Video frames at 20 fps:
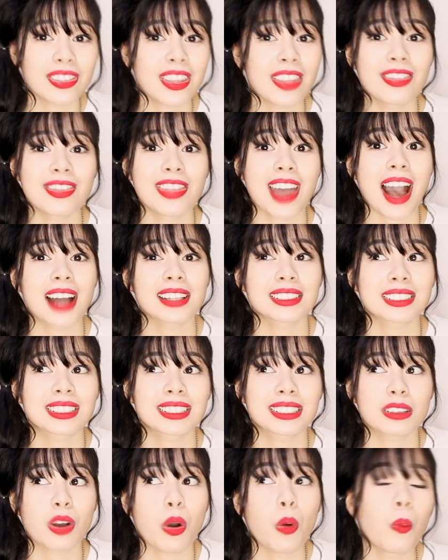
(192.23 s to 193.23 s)
then
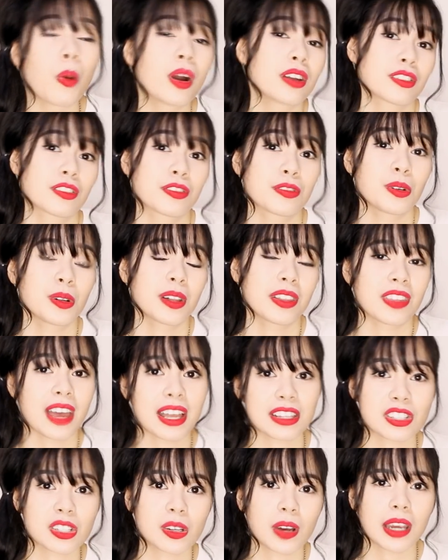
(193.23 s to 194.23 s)
that's wonderful and
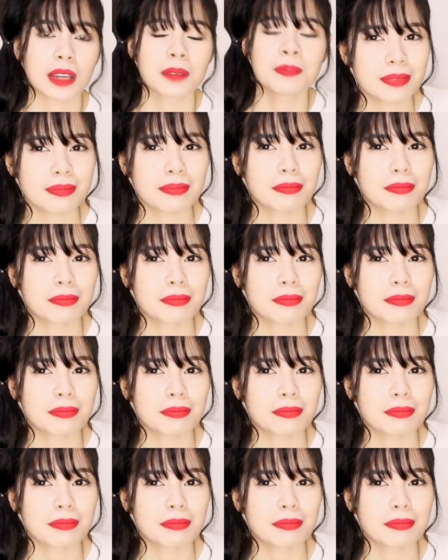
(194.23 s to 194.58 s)
that's great.